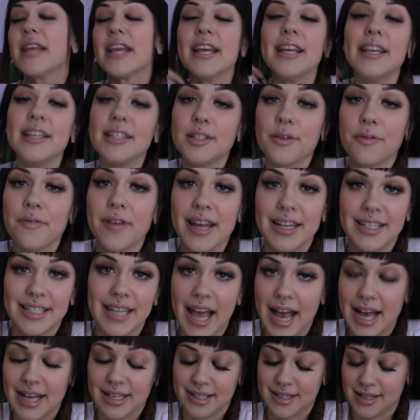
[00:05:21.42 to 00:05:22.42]
is
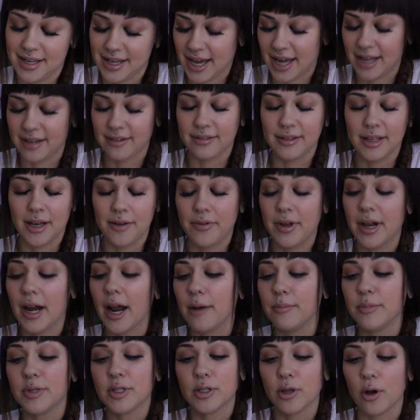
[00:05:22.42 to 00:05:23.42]
fantastic. I love it.
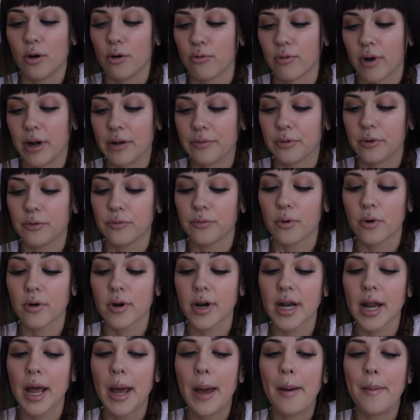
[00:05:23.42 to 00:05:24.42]
I'm so grateful for
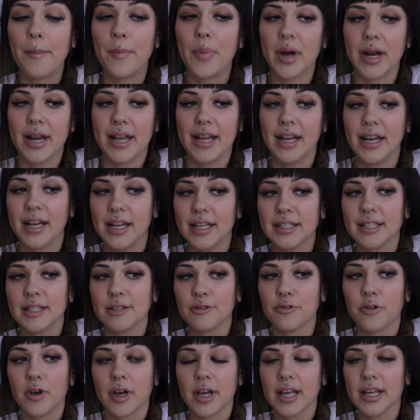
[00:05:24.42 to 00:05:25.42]
it, but it
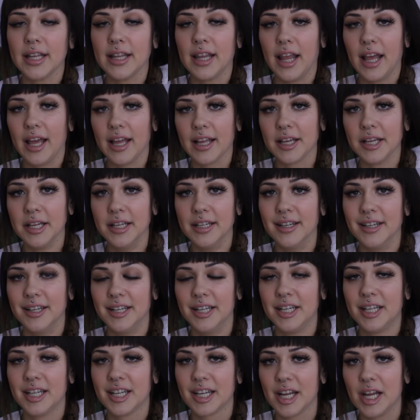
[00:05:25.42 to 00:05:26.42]
isn't fucking like
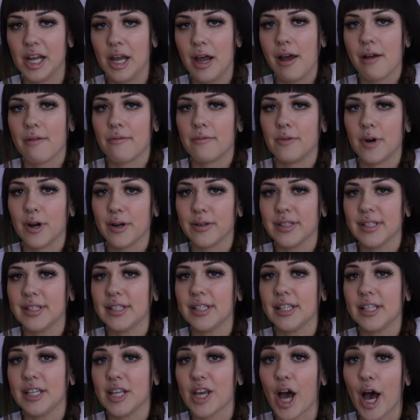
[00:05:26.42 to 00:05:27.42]
roses
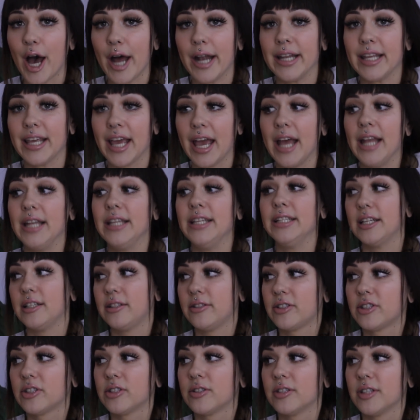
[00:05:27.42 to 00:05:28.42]
and cotton candy.
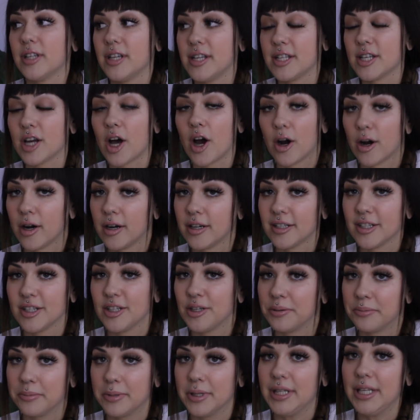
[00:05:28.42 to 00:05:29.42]
It's hard.
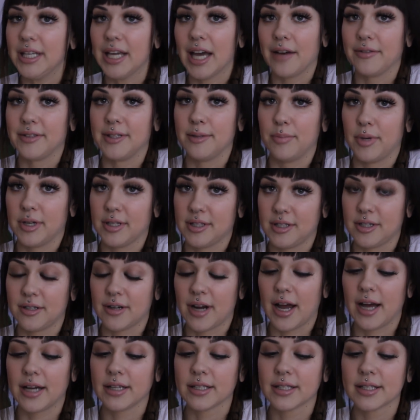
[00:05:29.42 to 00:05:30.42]
You really have to bust your
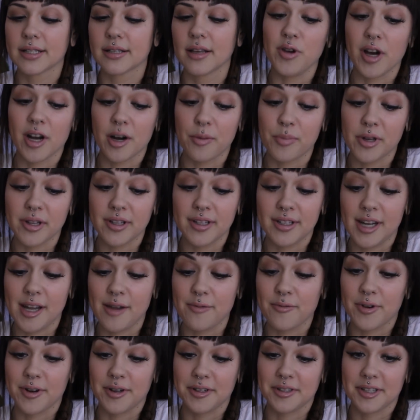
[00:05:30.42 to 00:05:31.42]
ass. You gotta build a
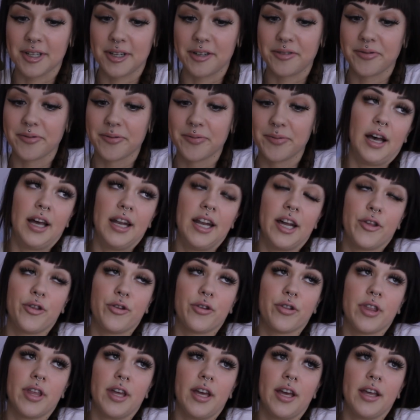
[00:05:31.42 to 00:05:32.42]
name for yourself.
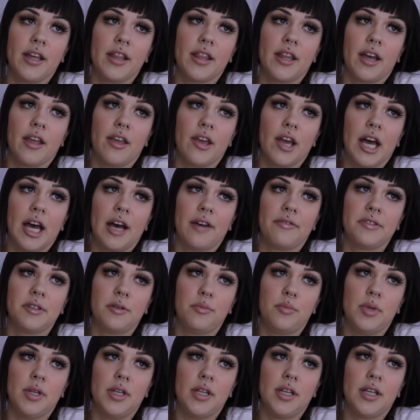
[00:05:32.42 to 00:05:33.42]
Another thing that you have to
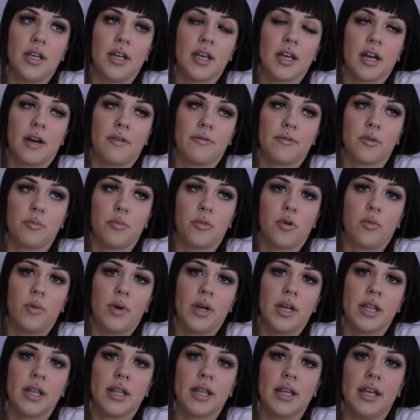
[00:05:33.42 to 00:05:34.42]
be comfortable
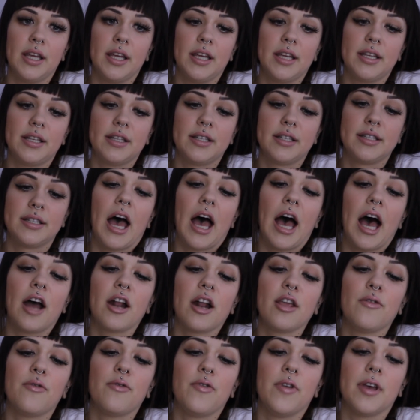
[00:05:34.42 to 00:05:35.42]
with is,
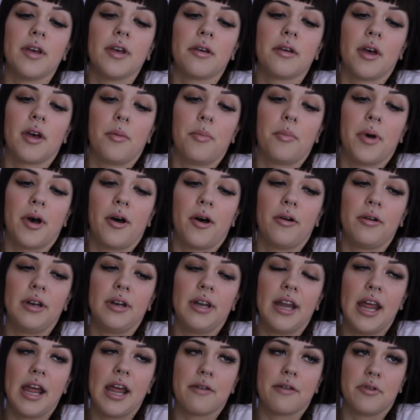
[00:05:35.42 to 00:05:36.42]
how do you feel about
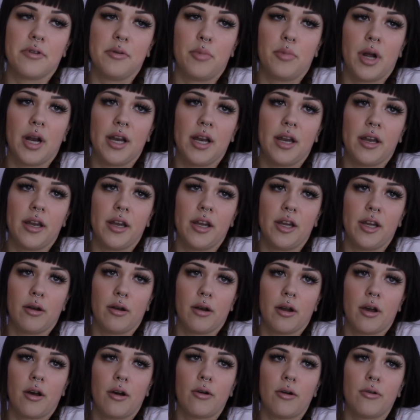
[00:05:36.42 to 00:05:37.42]
everybody you
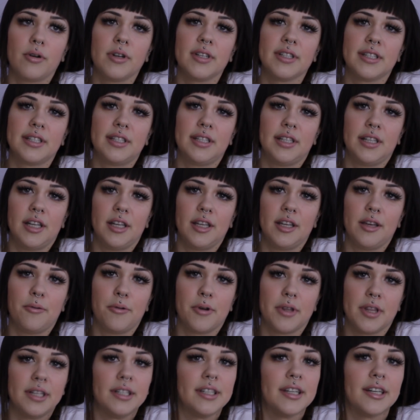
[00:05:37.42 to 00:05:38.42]
know seeing you
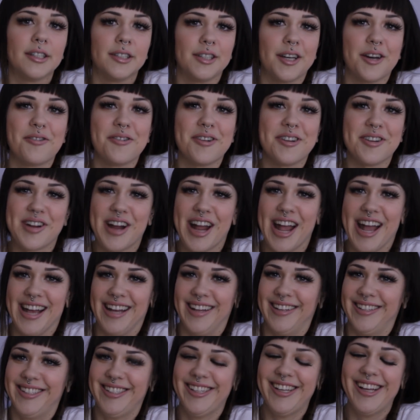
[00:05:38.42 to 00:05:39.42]
with a dildo in your
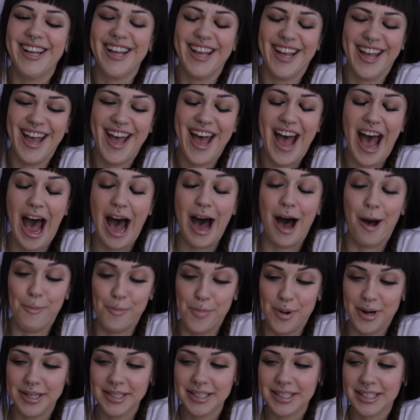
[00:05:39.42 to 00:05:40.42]
ass?
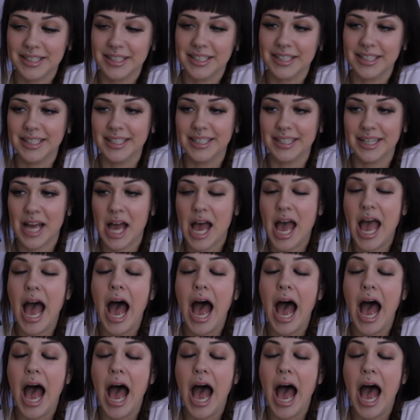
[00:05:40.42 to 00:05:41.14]
Personally,